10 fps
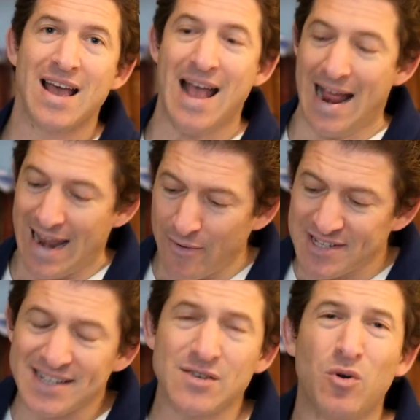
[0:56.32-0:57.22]
And now he
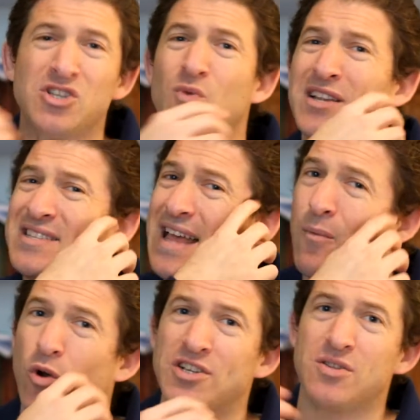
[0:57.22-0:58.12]
says he wants to understand
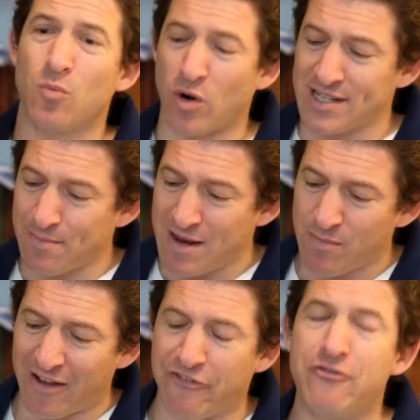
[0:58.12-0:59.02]
what does it mean
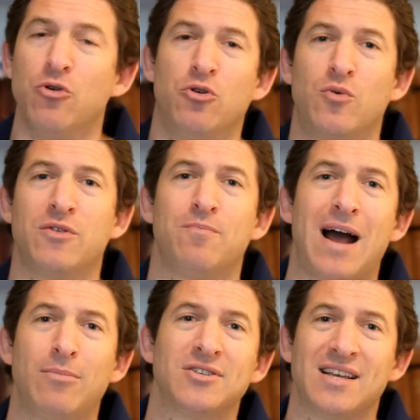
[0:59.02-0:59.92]
by food? When the
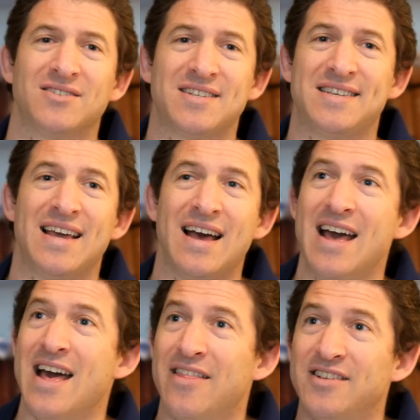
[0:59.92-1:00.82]
Bible tells us here,
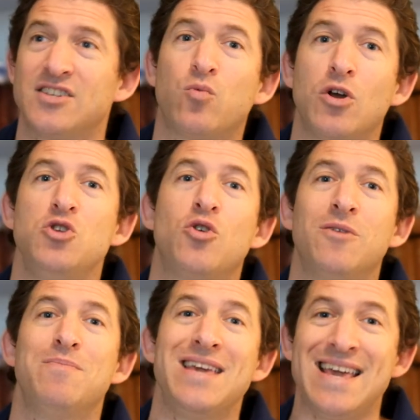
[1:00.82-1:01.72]
this is what you
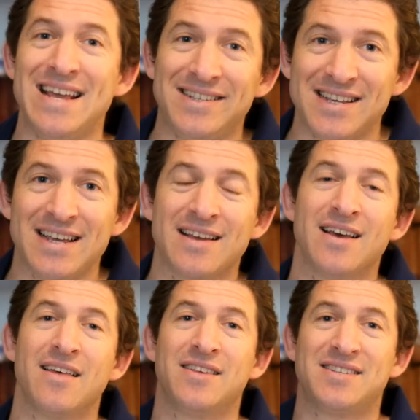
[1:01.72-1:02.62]
can be eating,
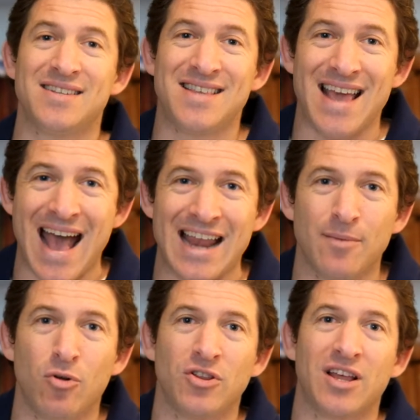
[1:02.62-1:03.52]
this is the animal, the